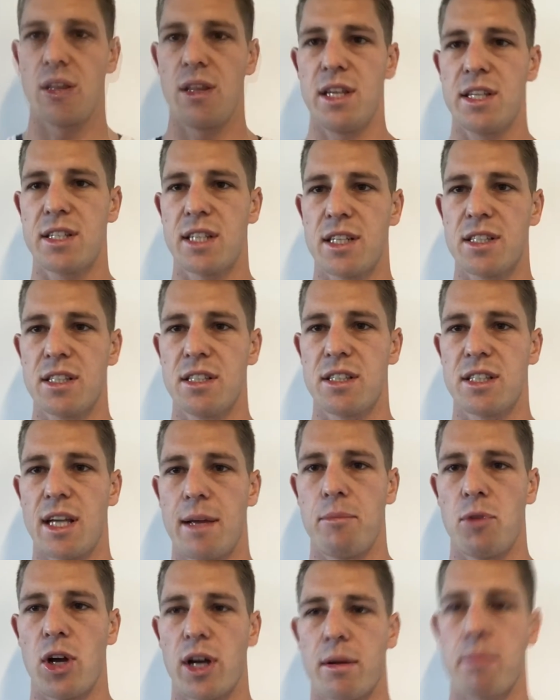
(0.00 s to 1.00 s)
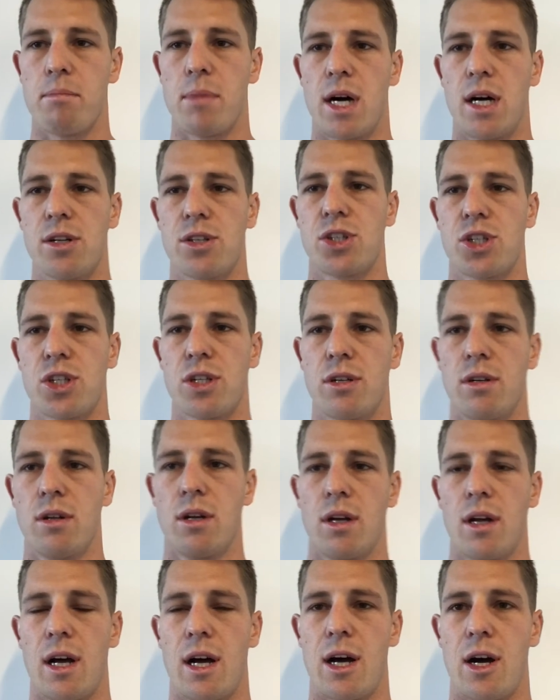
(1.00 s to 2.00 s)
This doesn't seem like much
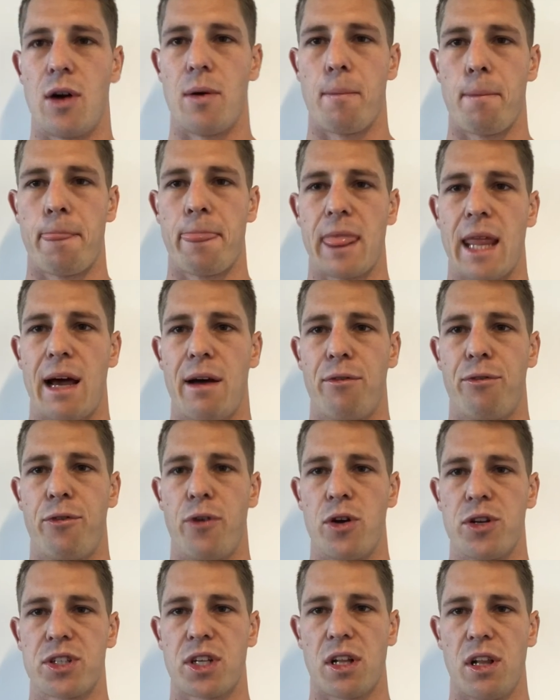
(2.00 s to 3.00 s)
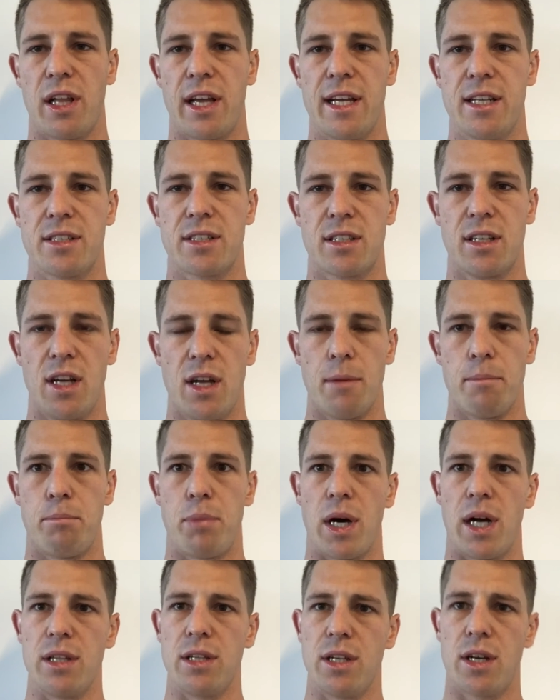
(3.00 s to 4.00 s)
at first glance,
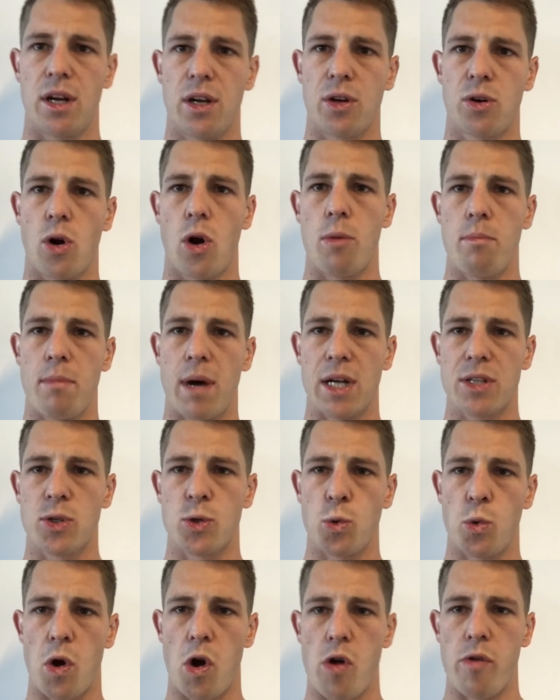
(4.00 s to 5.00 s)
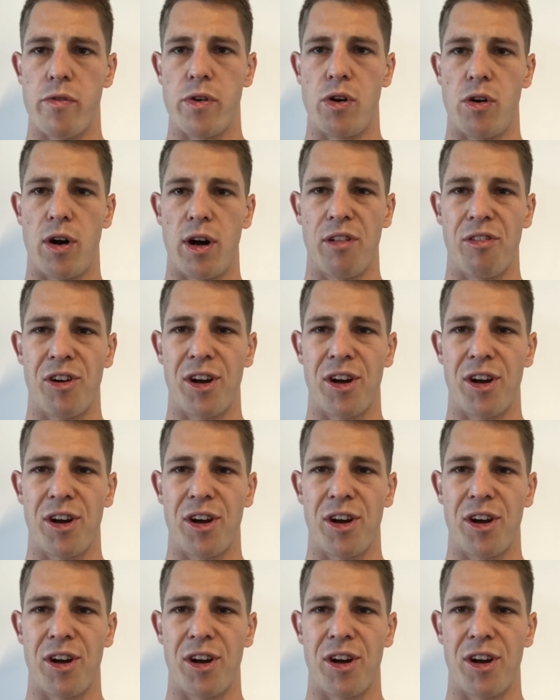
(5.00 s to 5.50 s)
but you don't grow muscle overnight.